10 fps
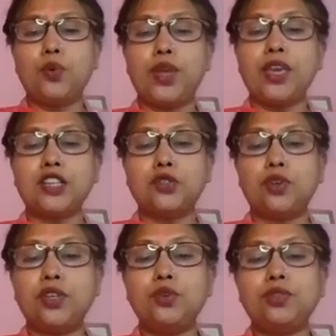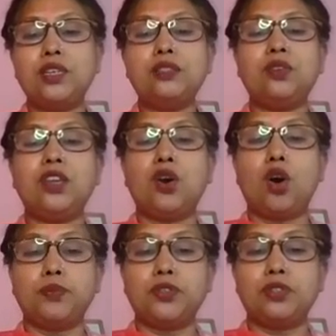doing actually, you see three
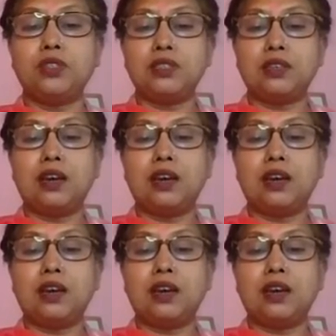options